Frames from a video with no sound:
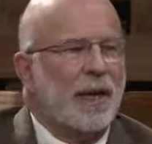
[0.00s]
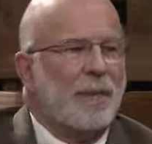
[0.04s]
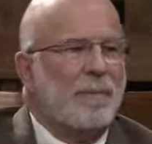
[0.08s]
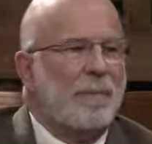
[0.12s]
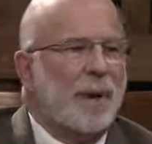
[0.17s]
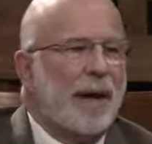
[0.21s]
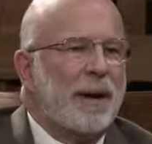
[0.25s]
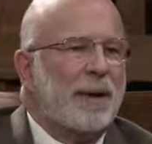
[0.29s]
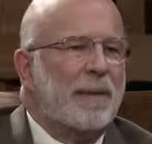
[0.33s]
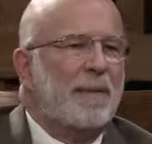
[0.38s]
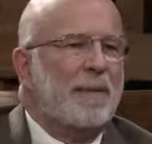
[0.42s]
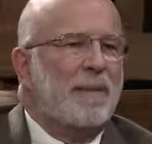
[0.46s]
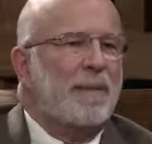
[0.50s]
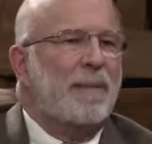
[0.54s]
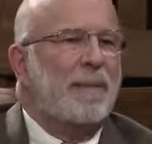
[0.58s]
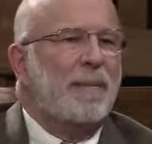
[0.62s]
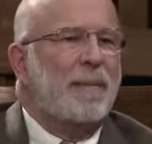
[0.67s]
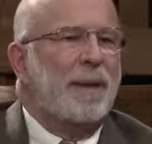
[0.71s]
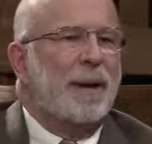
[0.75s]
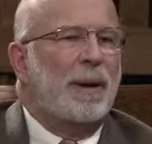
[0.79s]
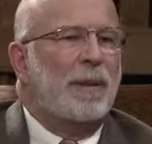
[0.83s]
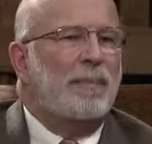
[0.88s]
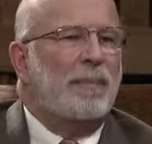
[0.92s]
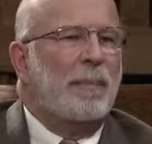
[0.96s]
But
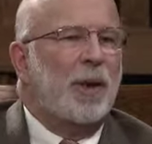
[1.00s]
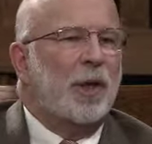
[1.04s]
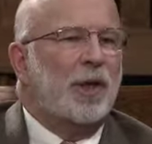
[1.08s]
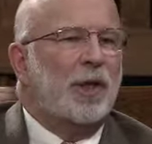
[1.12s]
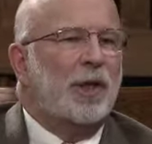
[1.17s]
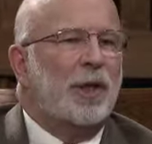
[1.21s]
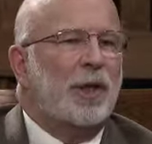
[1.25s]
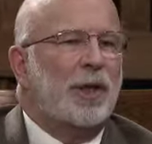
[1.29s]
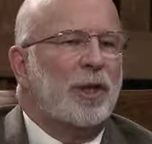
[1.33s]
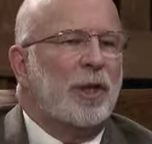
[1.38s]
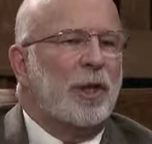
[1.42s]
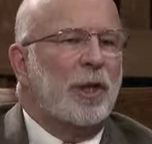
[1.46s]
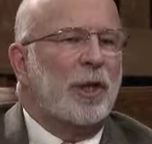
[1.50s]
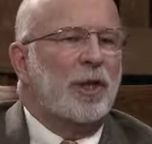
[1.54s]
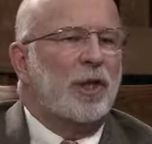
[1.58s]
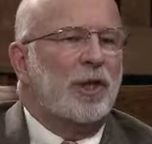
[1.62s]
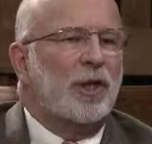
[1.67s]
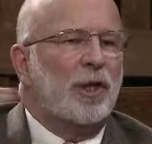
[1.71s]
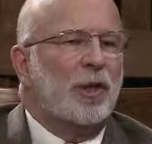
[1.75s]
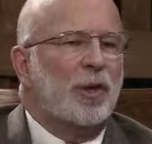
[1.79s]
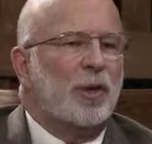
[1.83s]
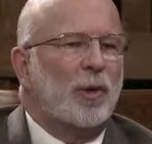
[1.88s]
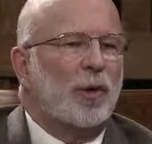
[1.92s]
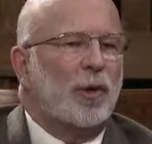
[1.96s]
uh, most of
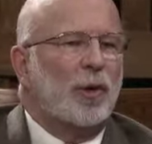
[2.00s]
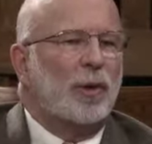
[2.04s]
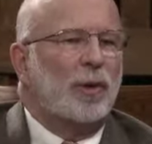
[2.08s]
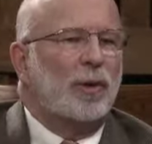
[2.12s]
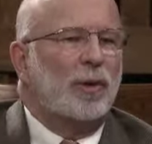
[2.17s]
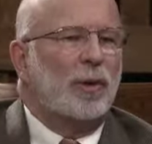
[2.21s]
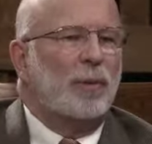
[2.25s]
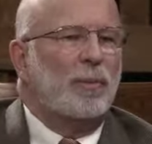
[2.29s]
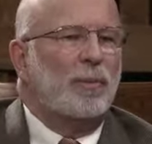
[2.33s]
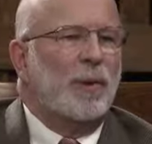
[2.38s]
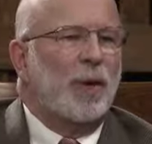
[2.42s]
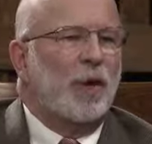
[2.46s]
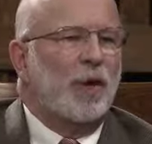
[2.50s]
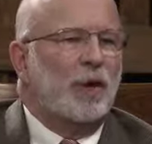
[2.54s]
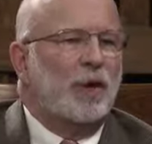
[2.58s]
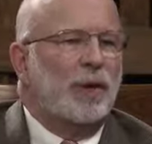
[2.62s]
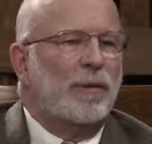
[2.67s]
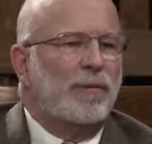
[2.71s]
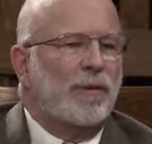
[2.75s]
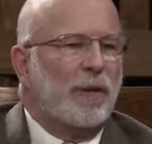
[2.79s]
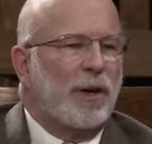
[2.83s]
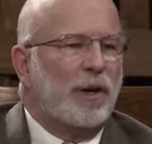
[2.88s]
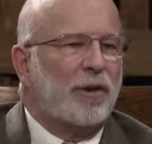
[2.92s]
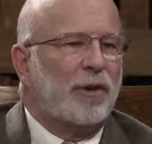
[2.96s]
those who are
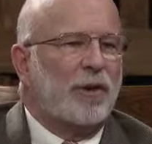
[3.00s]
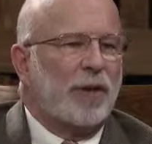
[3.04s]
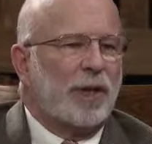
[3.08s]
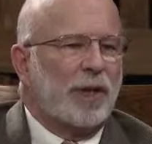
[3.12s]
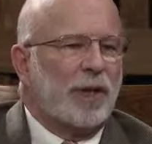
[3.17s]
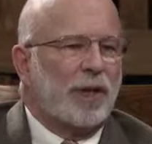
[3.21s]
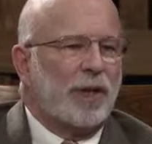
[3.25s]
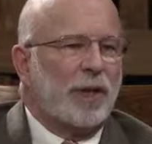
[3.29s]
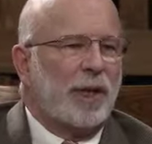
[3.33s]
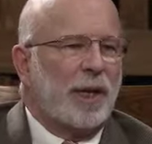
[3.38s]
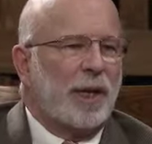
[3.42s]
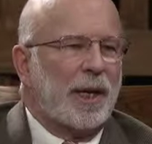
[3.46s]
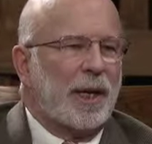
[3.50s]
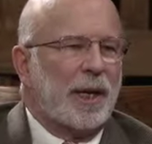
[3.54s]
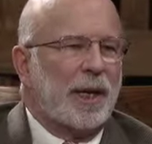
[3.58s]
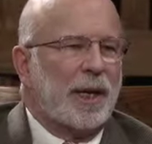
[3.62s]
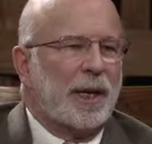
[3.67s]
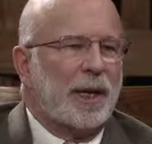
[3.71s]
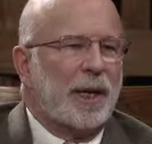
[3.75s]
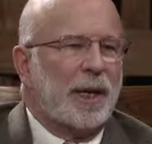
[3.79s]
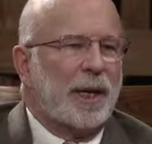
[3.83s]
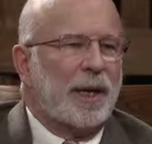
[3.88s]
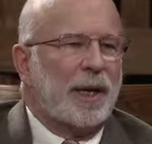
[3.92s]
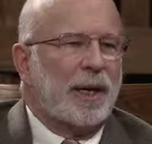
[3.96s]
most
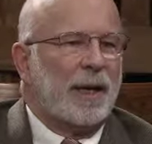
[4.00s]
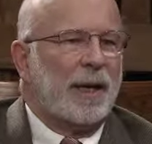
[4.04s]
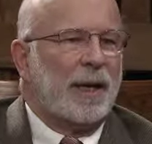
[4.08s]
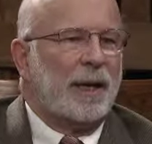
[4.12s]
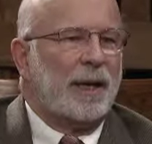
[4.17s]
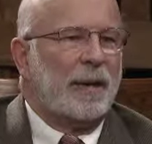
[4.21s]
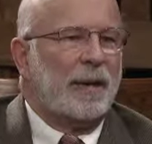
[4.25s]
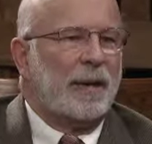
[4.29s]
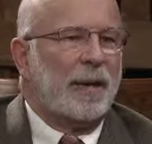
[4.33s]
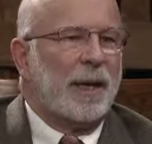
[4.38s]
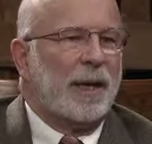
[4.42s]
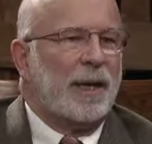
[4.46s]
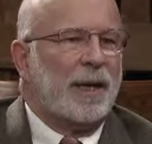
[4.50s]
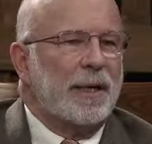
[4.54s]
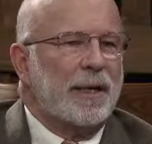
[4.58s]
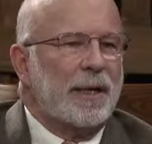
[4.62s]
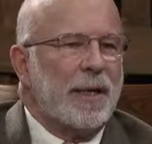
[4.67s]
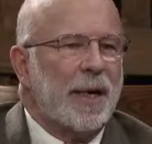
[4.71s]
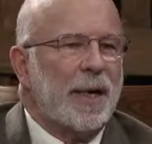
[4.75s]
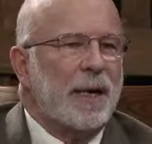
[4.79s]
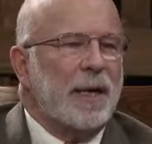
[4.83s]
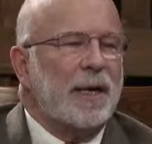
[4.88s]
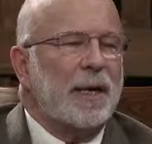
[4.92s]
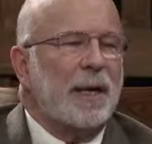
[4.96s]
vigorously uh,
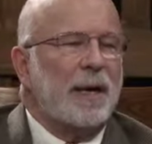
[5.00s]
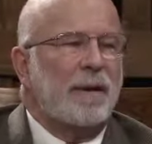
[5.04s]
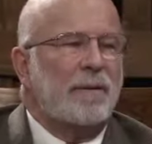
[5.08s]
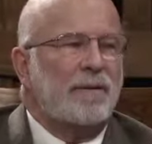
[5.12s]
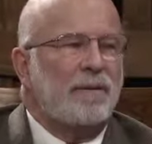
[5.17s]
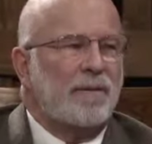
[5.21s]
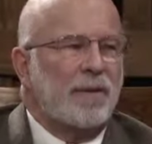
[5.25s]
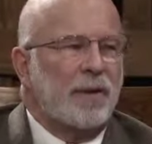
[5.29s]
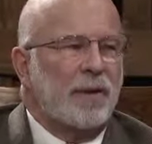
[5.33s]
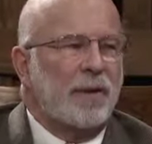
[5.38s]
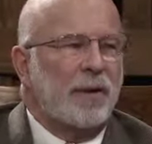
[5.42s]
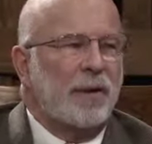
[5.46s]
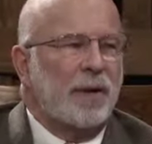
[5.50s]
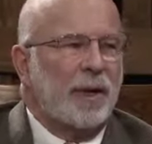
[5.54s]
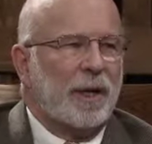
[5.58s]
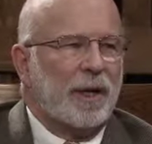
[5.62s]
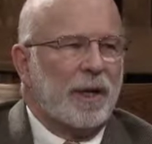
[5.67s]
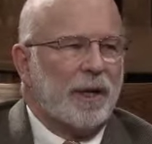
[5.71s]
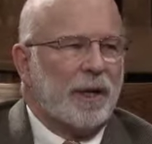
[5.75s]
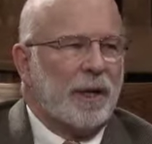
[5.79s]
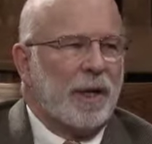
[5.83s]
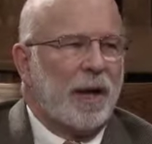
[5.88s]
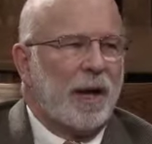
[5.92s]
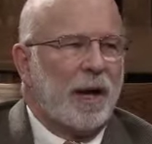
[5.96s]
contending for
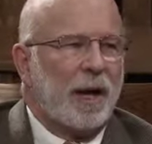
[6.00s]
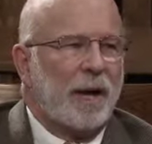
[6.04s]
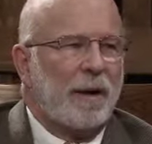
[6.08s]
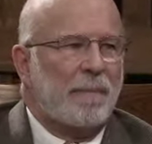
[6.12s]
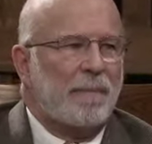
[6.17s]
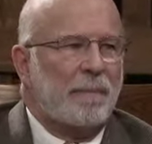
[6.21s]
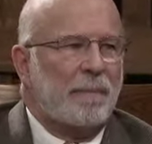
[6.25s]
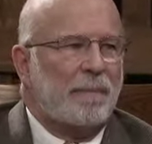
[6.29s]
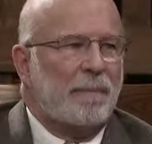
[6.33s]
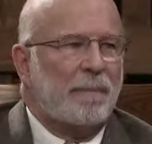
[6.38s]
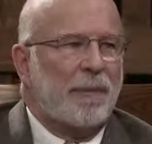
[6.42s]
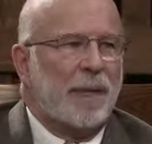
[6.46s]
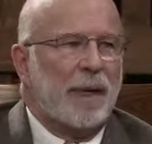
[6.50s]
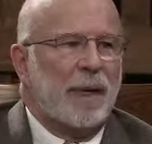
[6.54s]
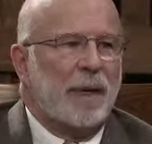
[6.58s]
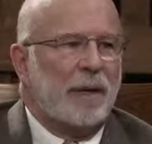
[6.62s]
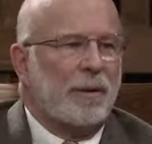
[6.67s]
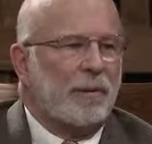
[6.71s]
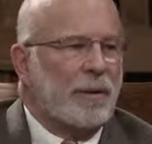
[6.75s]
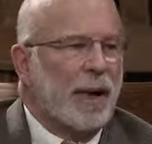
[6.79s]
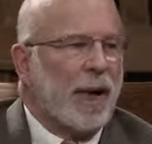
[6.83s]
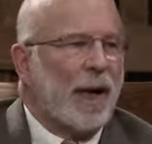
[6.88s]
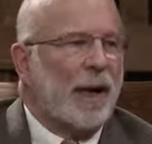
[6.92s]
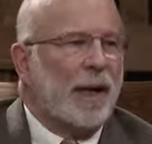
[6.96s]
Islam in
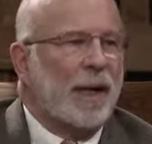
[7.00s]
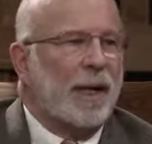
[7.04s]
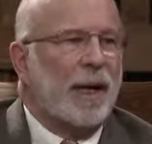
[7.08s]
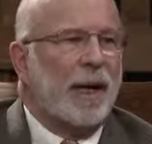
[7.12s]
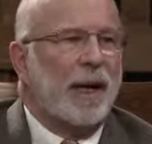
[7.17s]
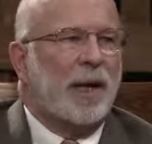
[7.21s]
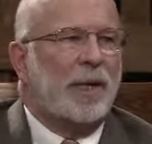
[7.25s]
Iran and